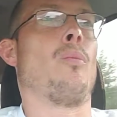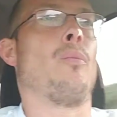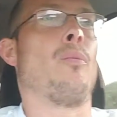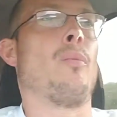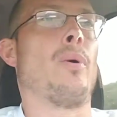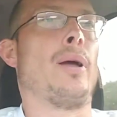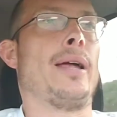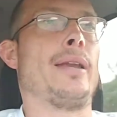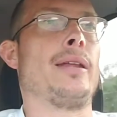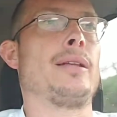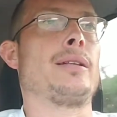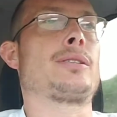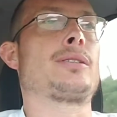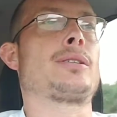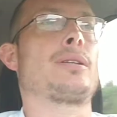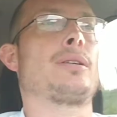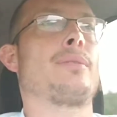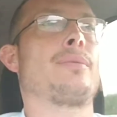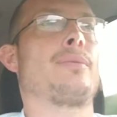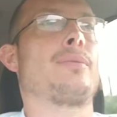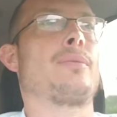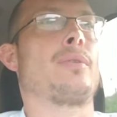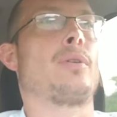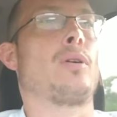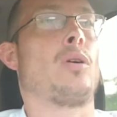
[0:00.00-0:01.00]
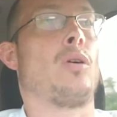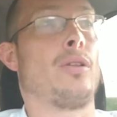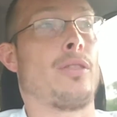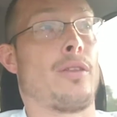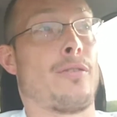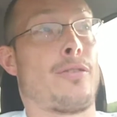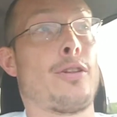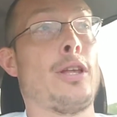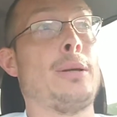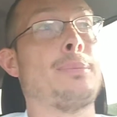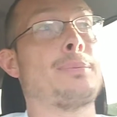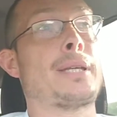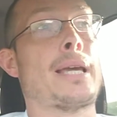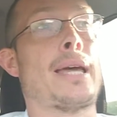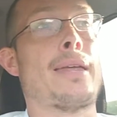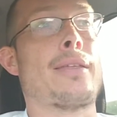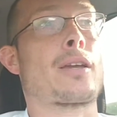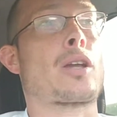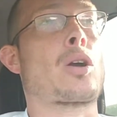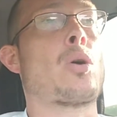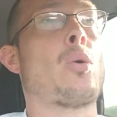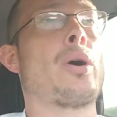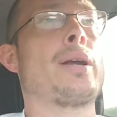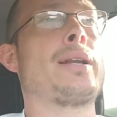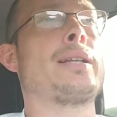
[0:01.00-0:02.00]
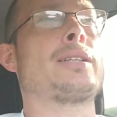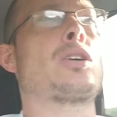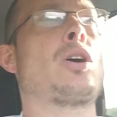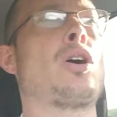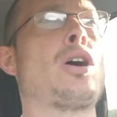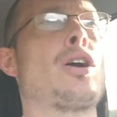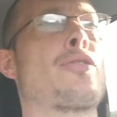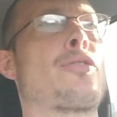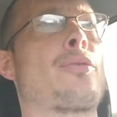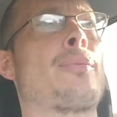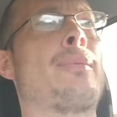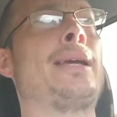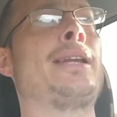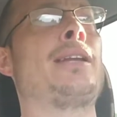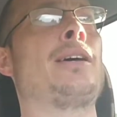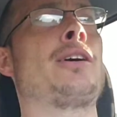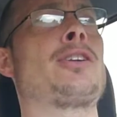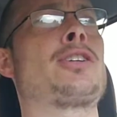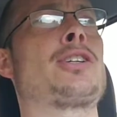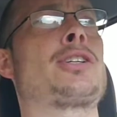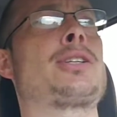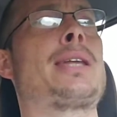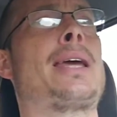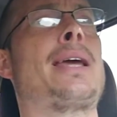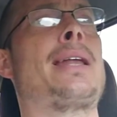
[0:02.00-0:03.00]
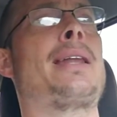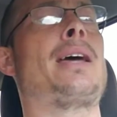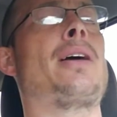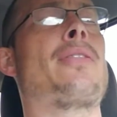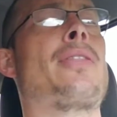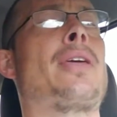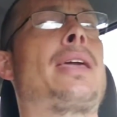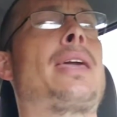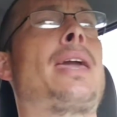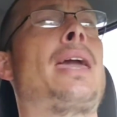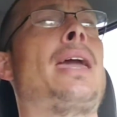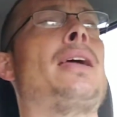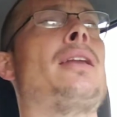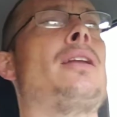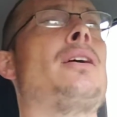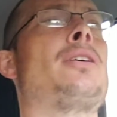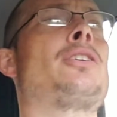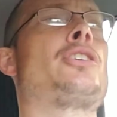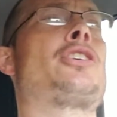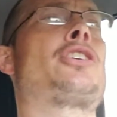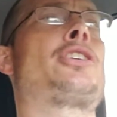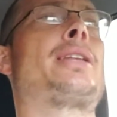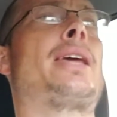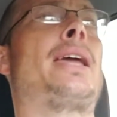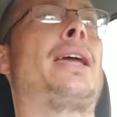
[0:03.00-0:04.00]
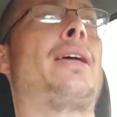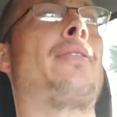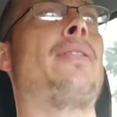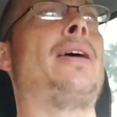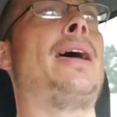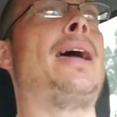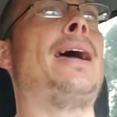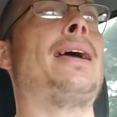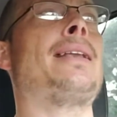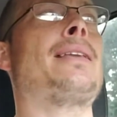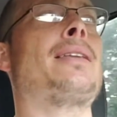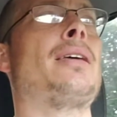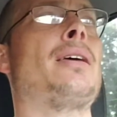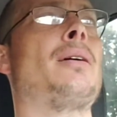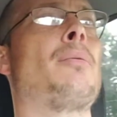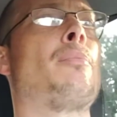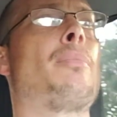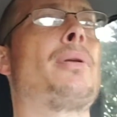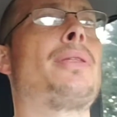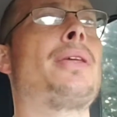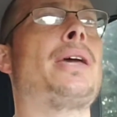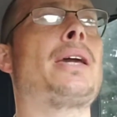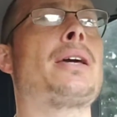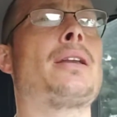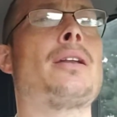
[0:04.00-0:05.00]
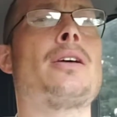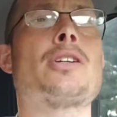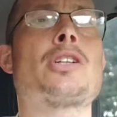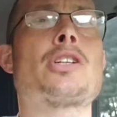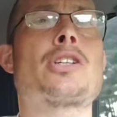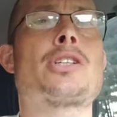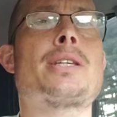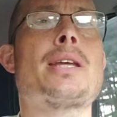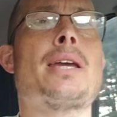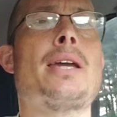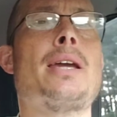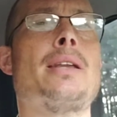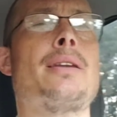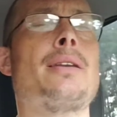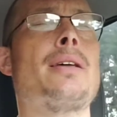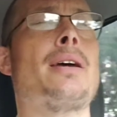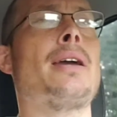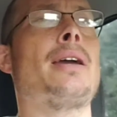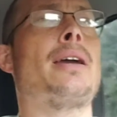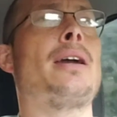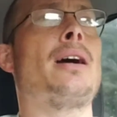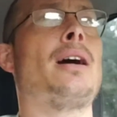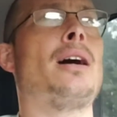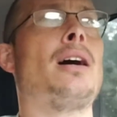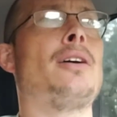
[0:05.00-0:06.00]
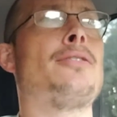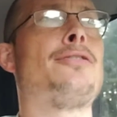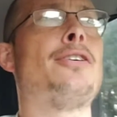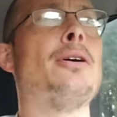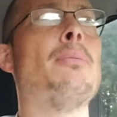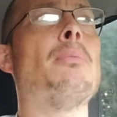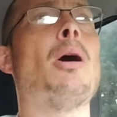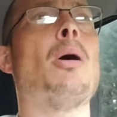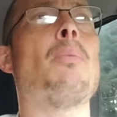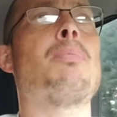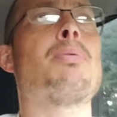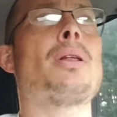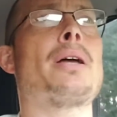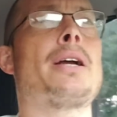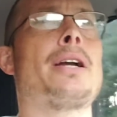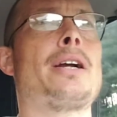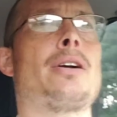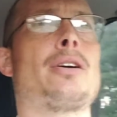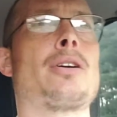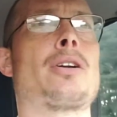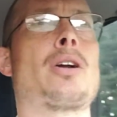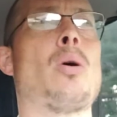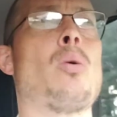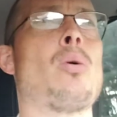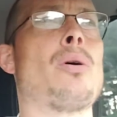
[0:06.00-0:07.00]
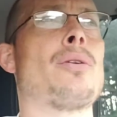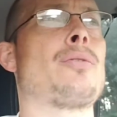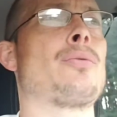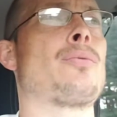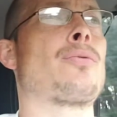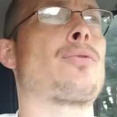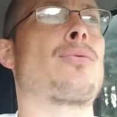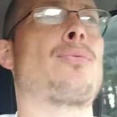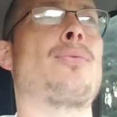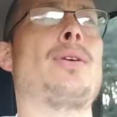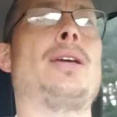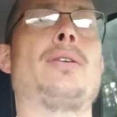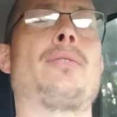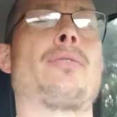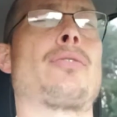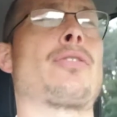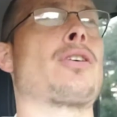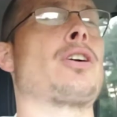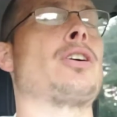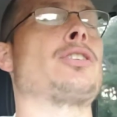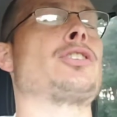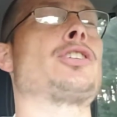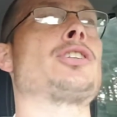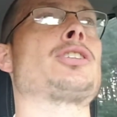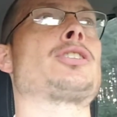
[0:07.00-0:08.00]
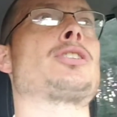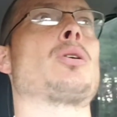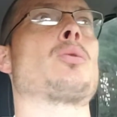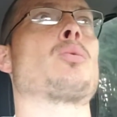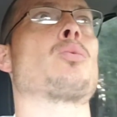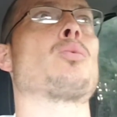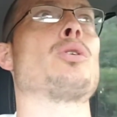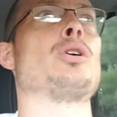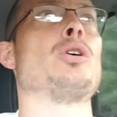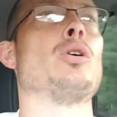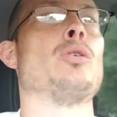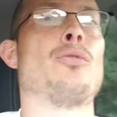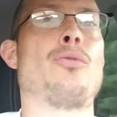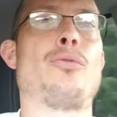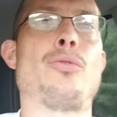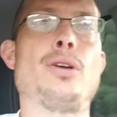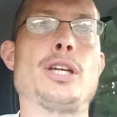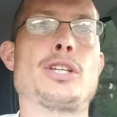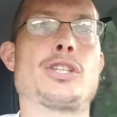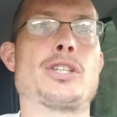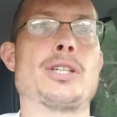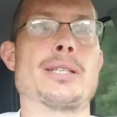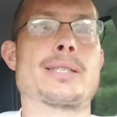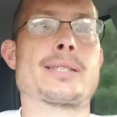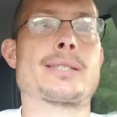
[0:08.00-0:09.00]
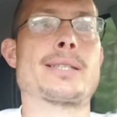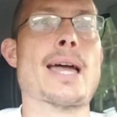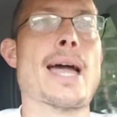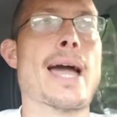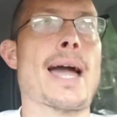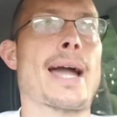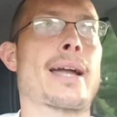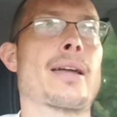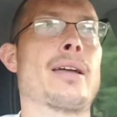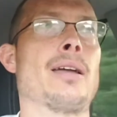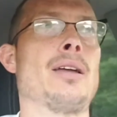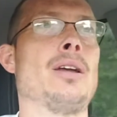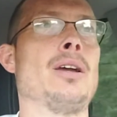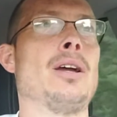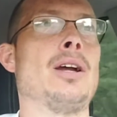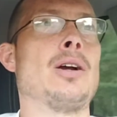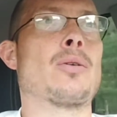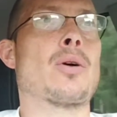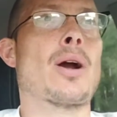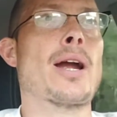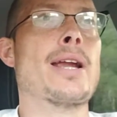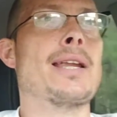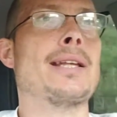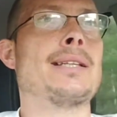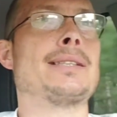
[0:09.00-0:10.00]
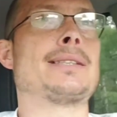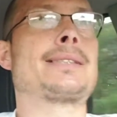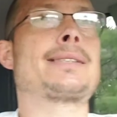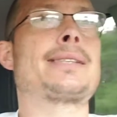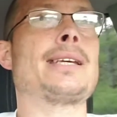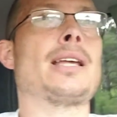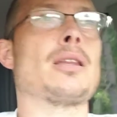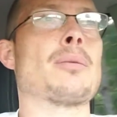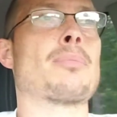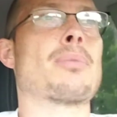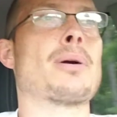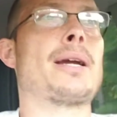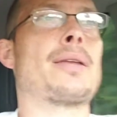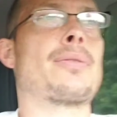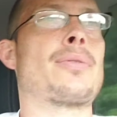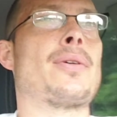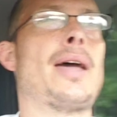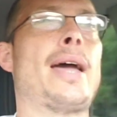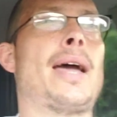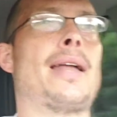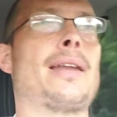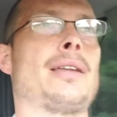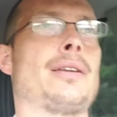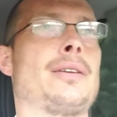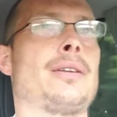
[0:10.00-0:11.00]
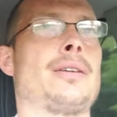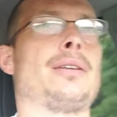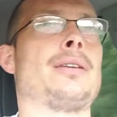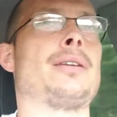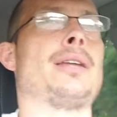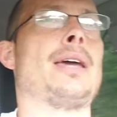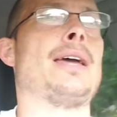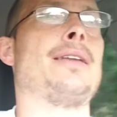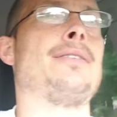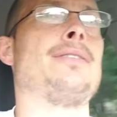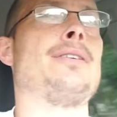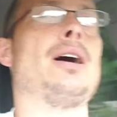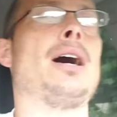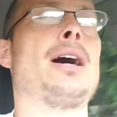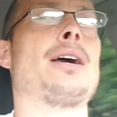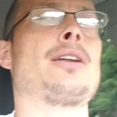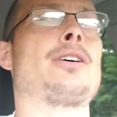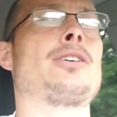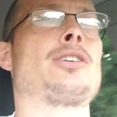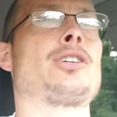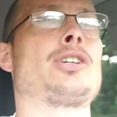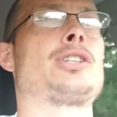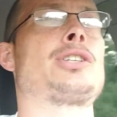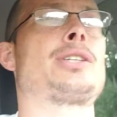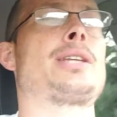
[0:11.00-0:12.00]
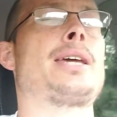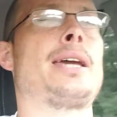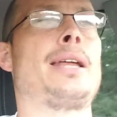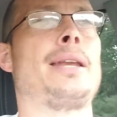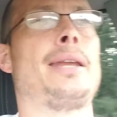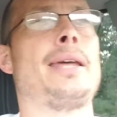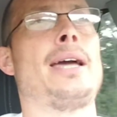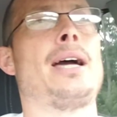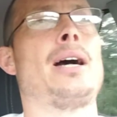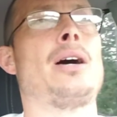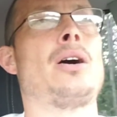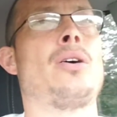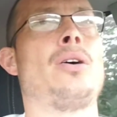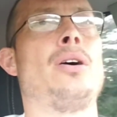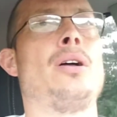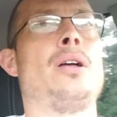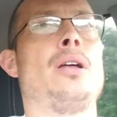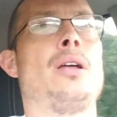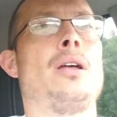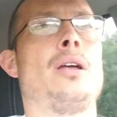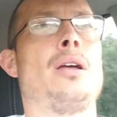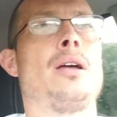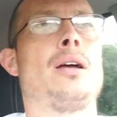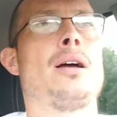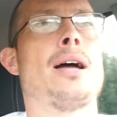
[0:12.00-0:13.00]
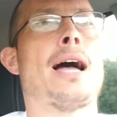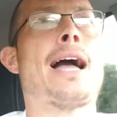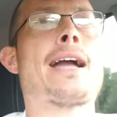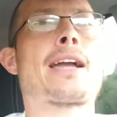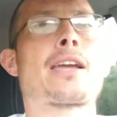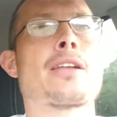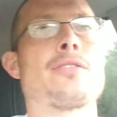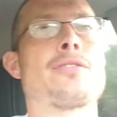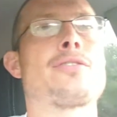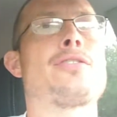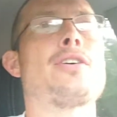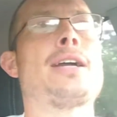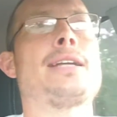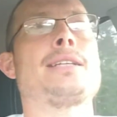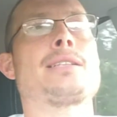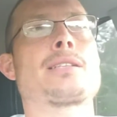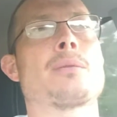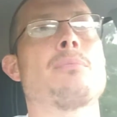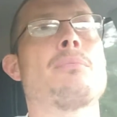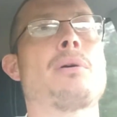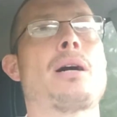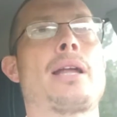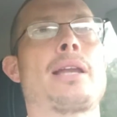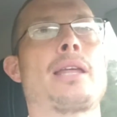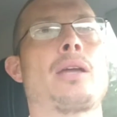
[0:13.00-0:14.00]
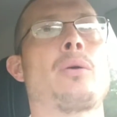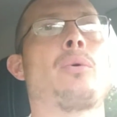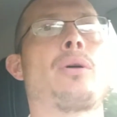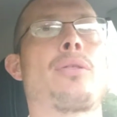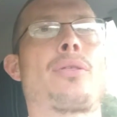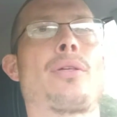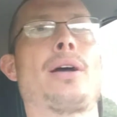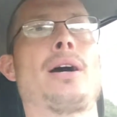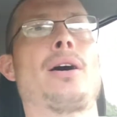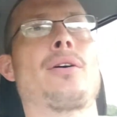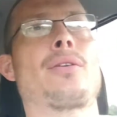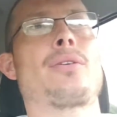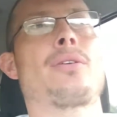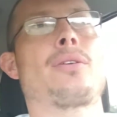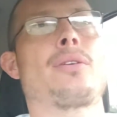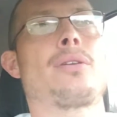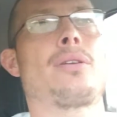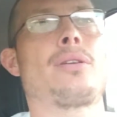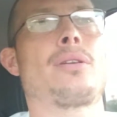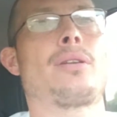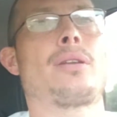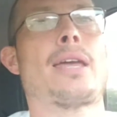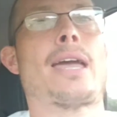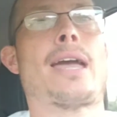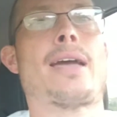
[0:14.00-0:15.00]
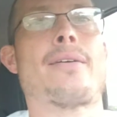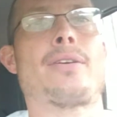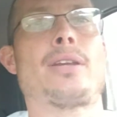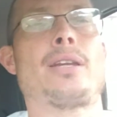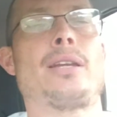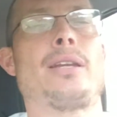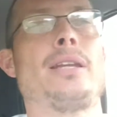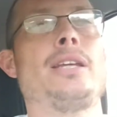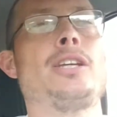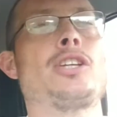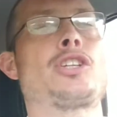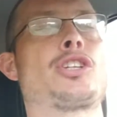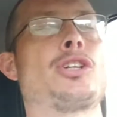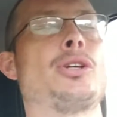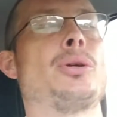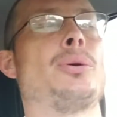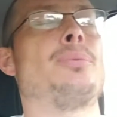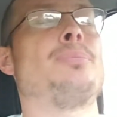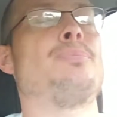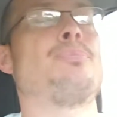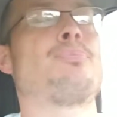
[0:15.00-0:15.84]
And it's on the flip side of the coin, it's hard for me to understand how they can't understand that, but they can understand a football player going in for just a real vicious sack, right? And celebrate that and not understand how I can fight somebody without having an issue.